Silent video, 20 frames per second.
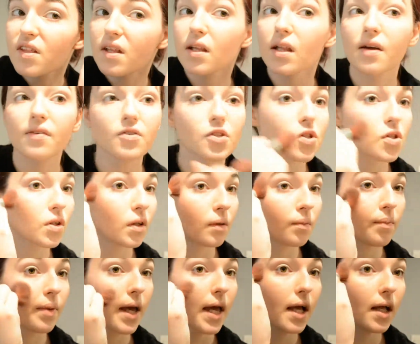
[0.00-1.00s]
and I've just
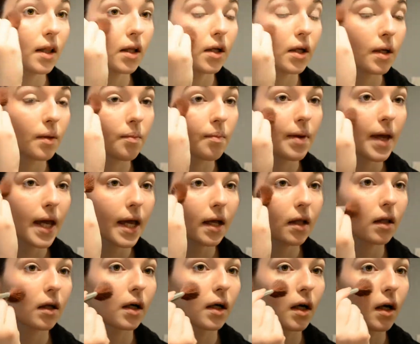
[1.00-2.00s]
gone paler and
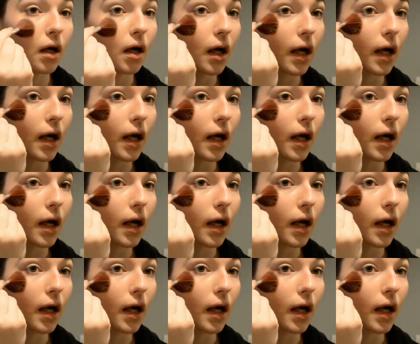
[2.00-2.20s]
paler,